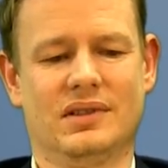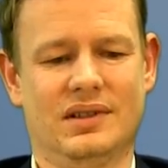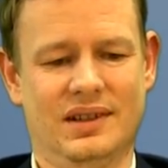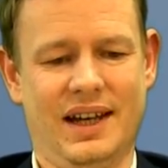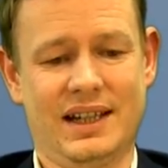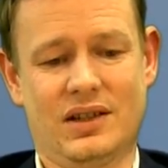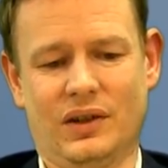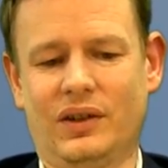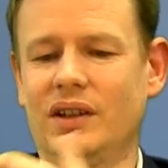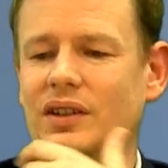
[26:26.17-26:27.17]
knight to
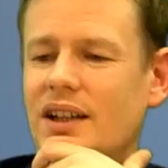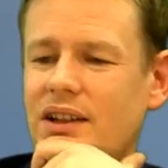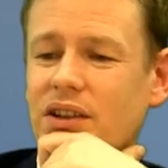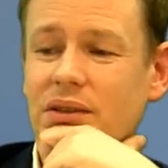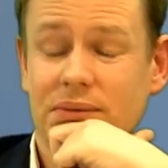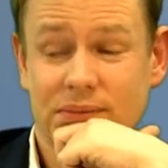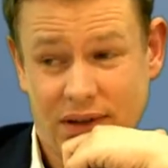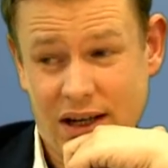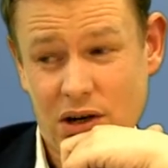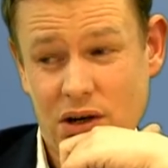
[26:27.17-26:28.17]
c6.
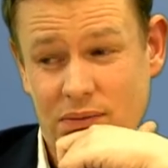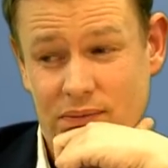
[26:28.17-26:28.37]
Now,